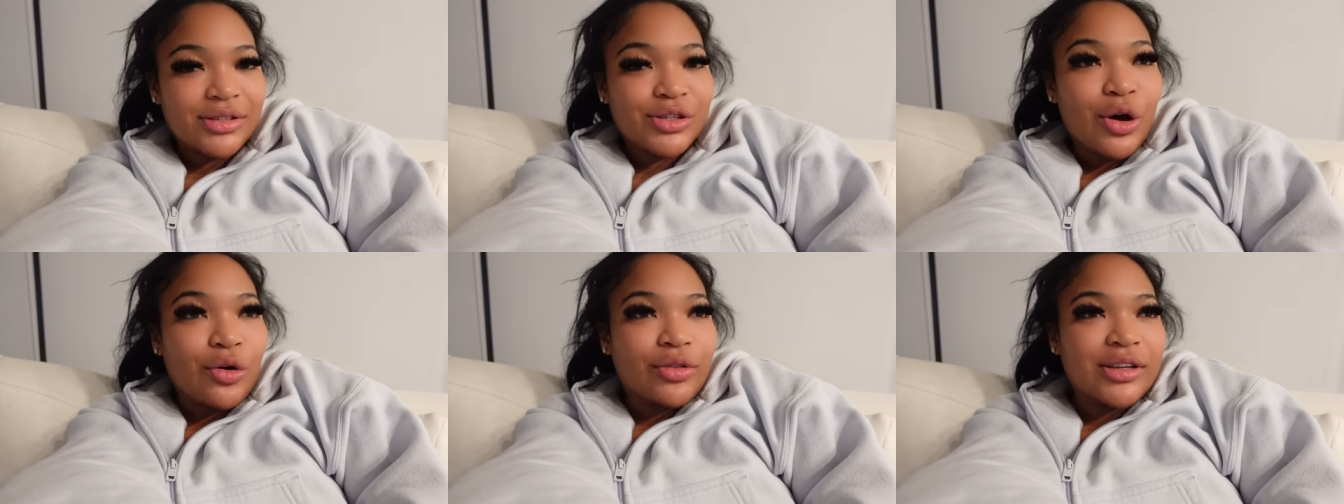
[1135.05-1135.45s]

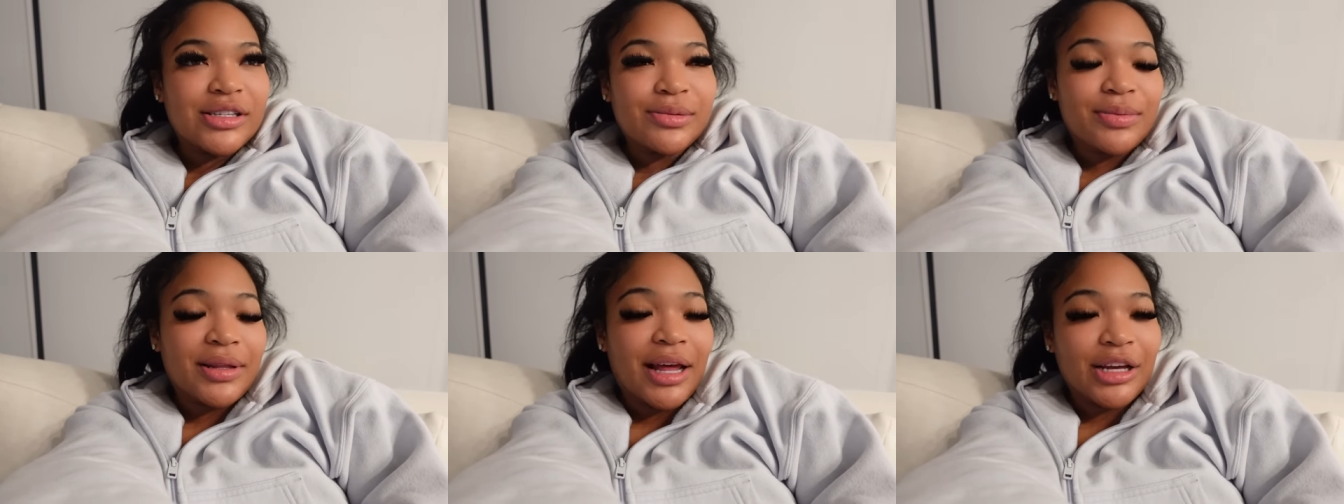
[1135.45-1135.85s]
So this
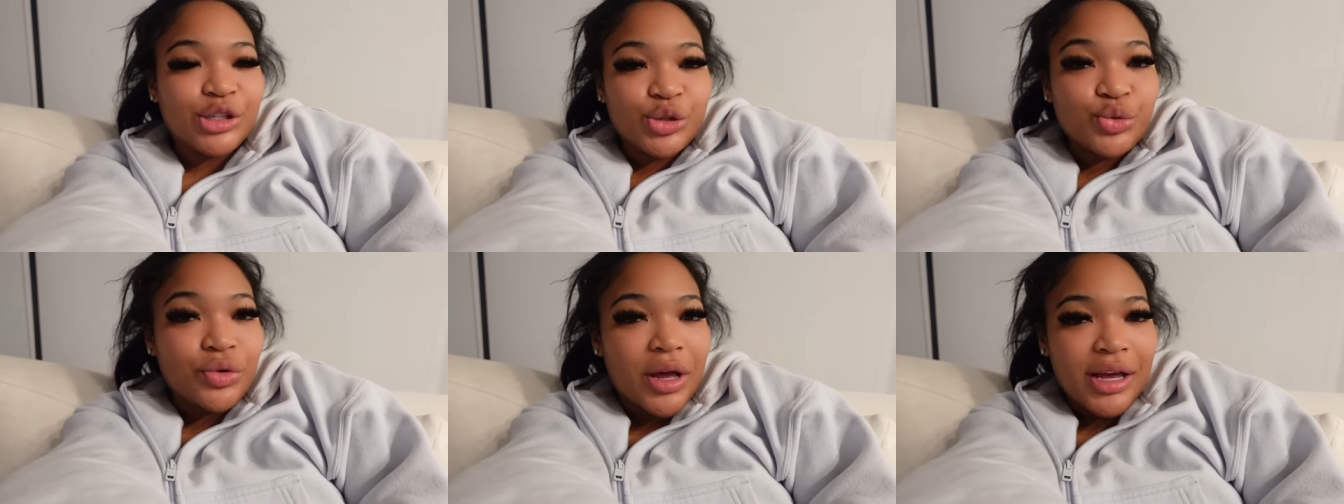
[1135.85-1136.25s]
has been like
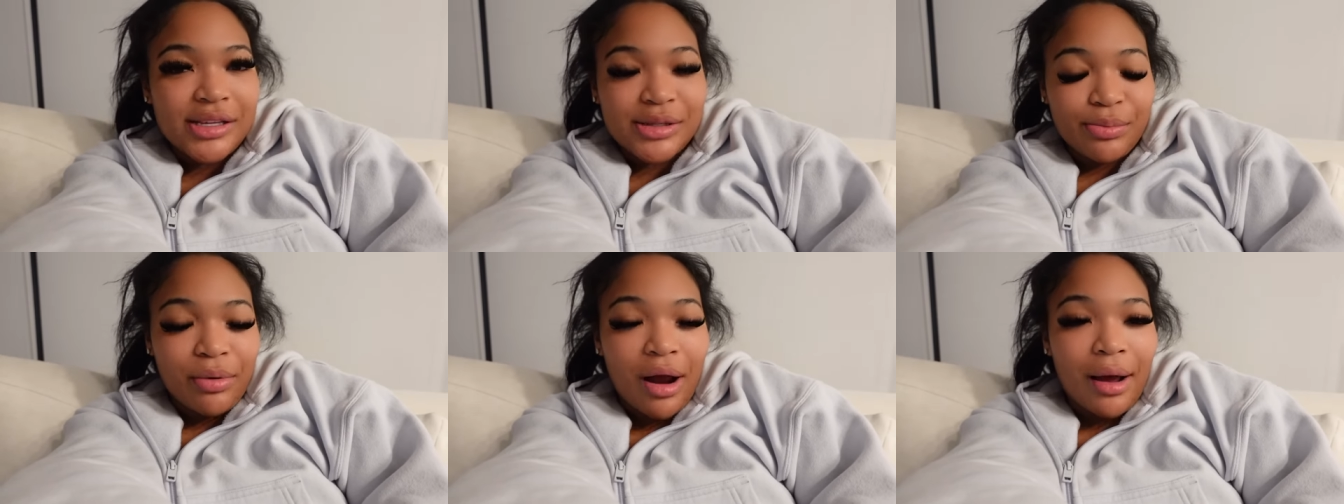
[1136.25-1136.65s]
two
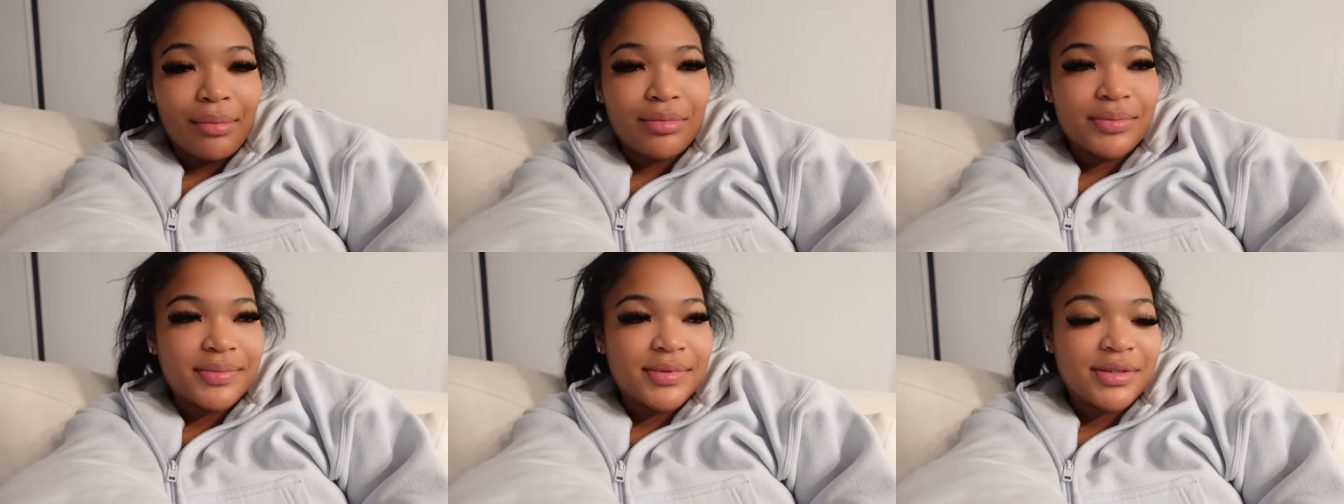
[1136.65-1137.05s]
days of
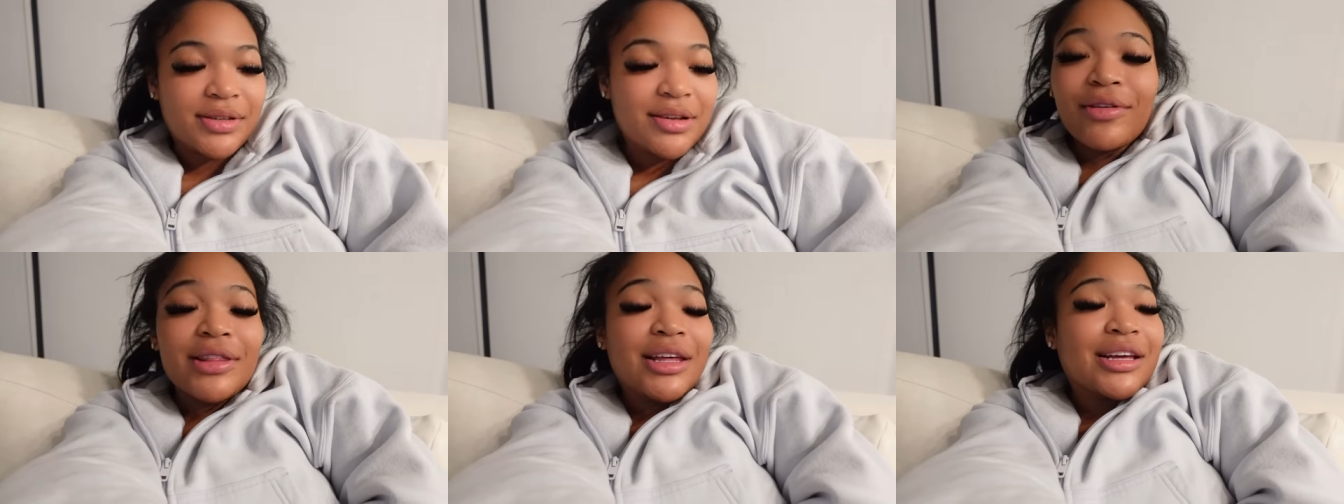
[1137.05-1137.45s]
problems.
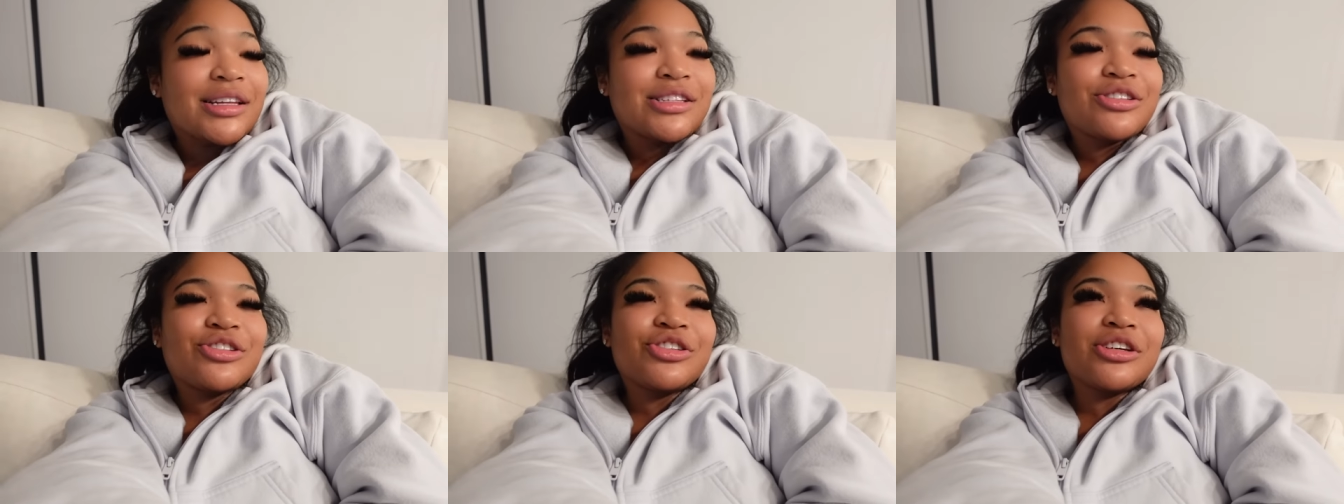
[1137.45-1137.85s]

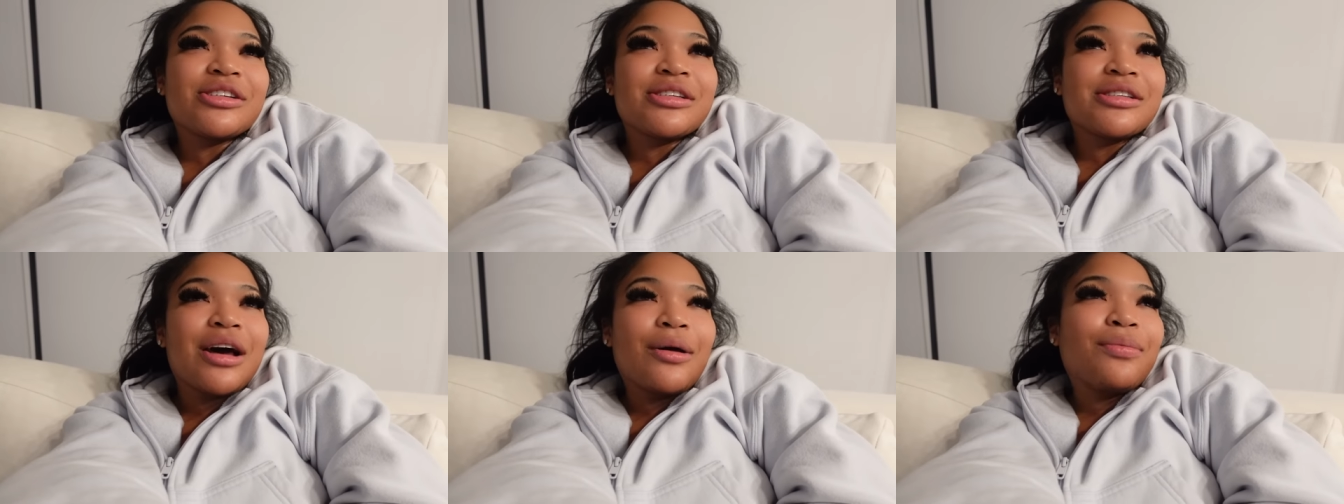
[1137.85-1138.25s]
Everything
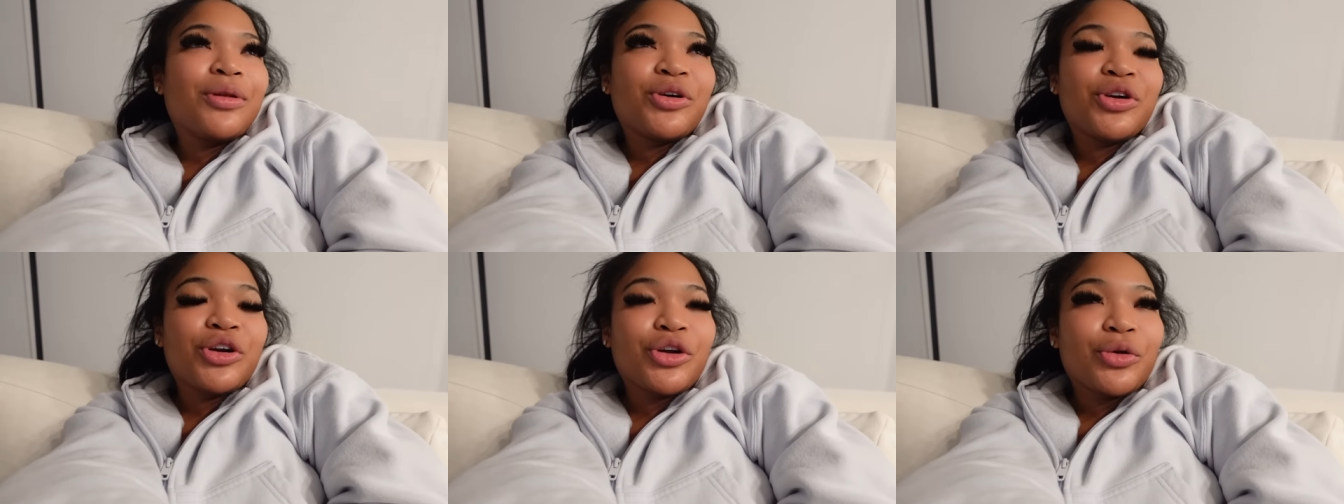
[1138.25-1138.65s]
just
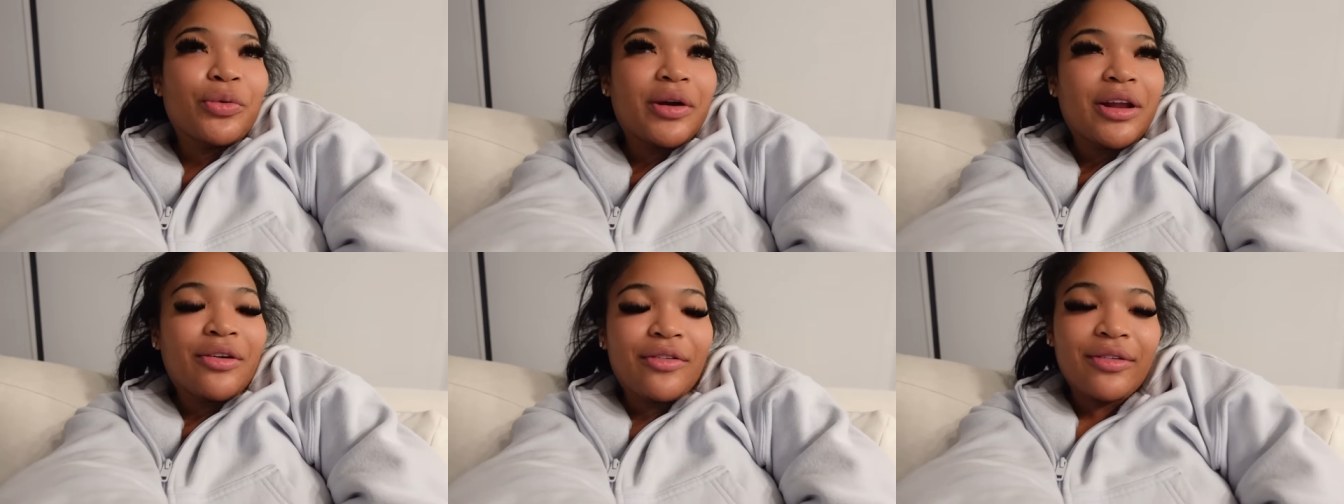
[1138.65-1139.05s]
uploaded
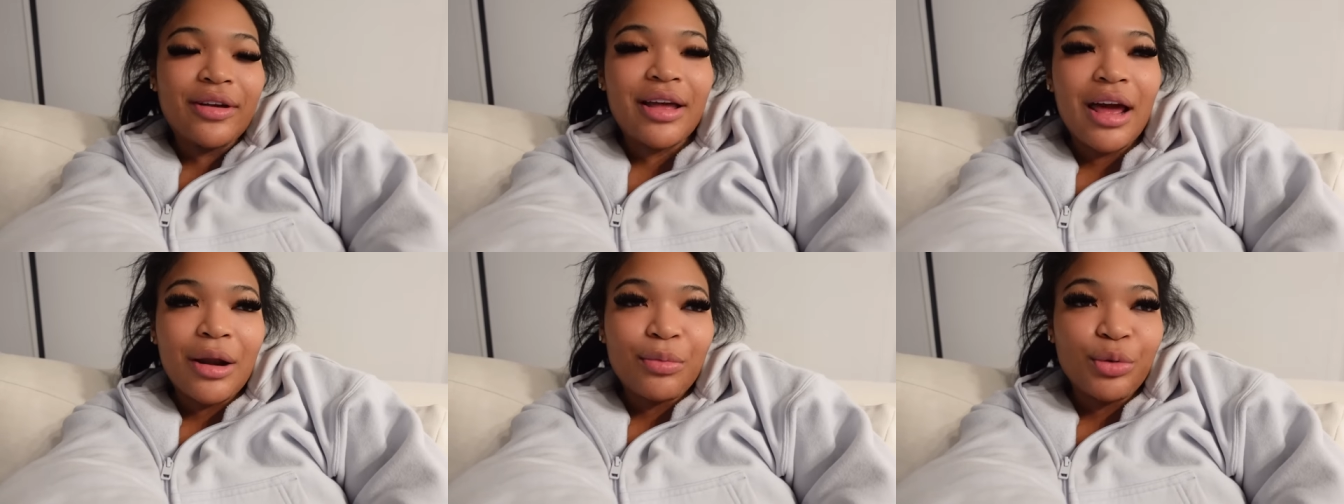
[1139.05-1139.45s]
already or
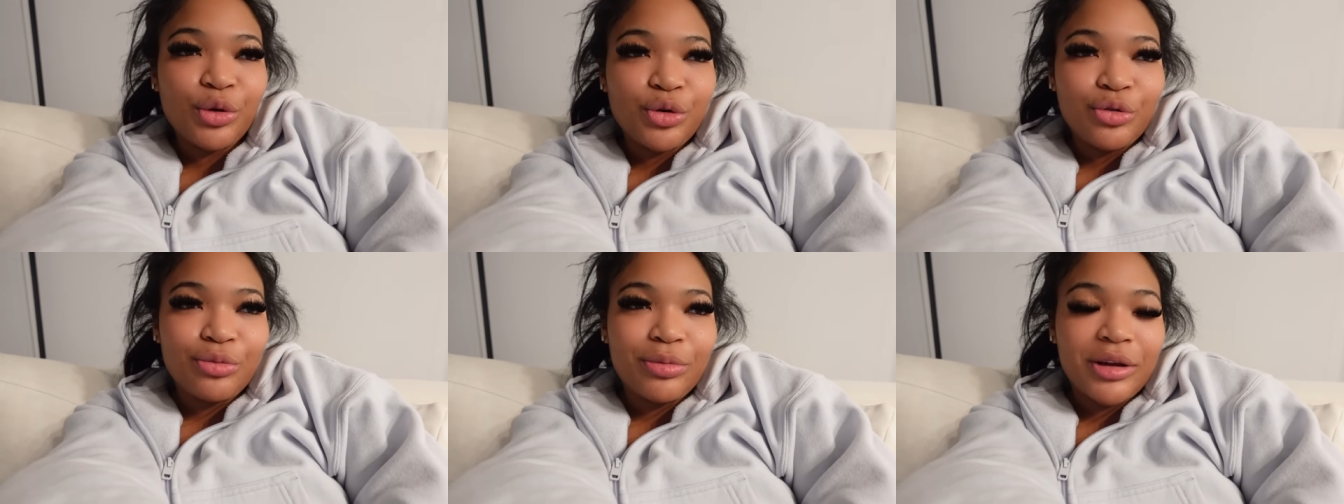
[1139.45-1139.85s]
got
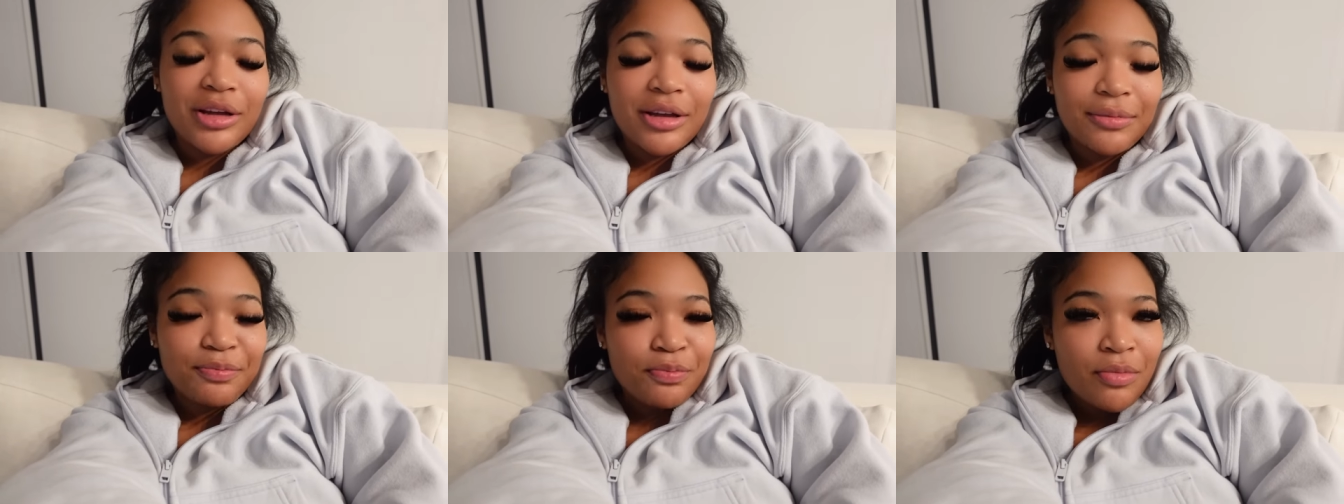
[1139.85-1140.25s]
approved,
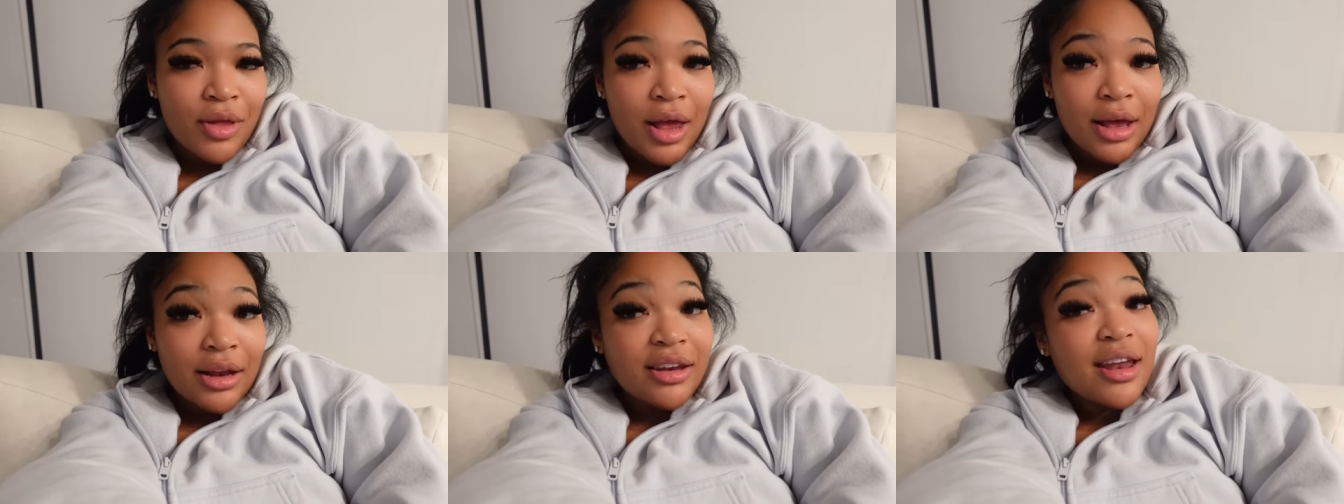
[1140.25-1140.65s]
but
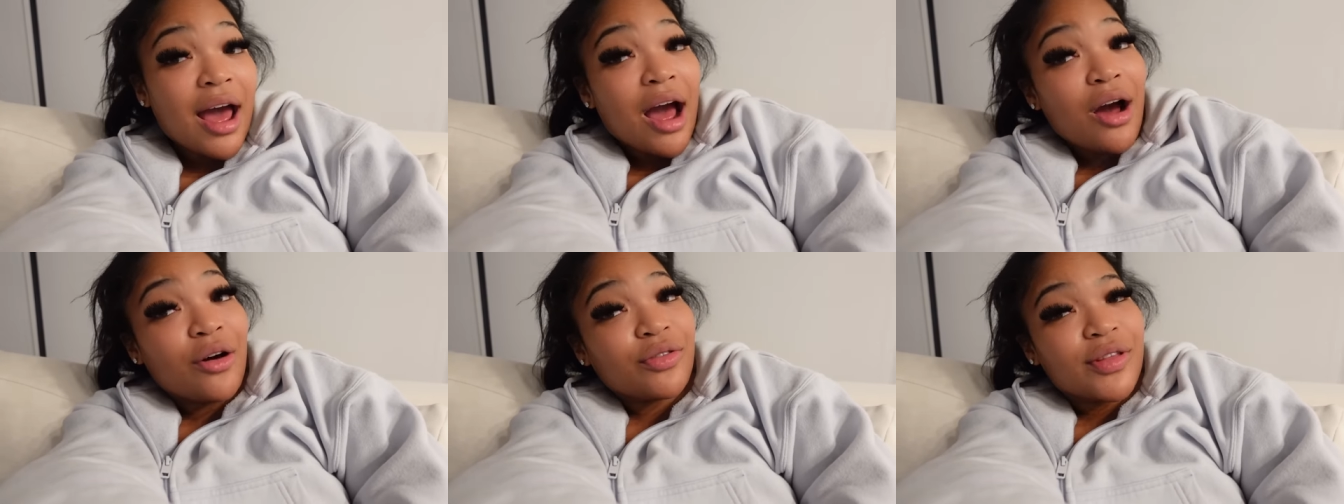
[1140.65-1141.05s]

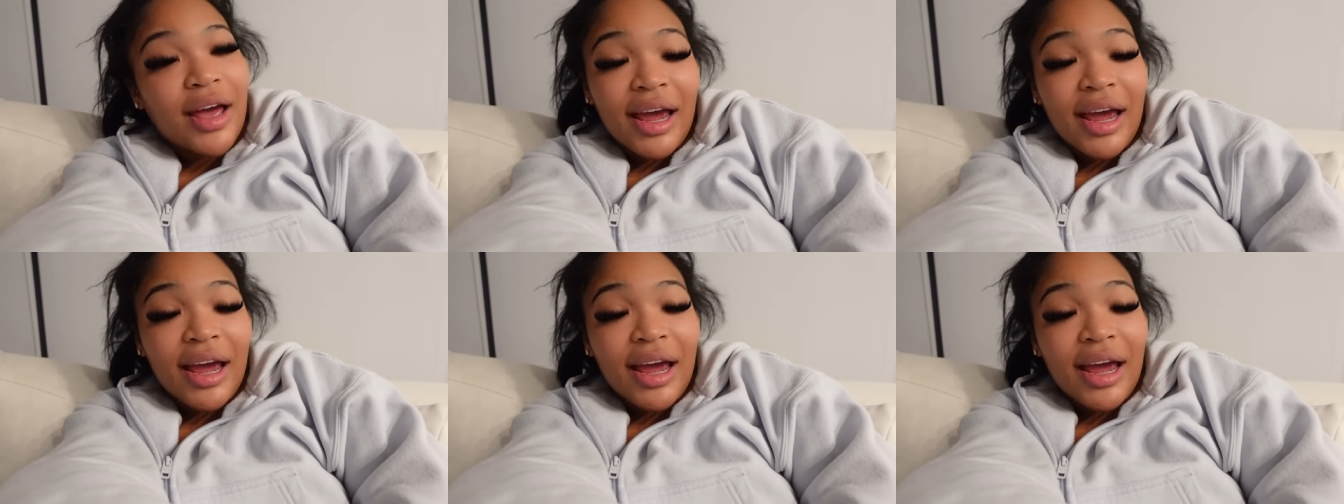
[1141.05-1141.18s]
now the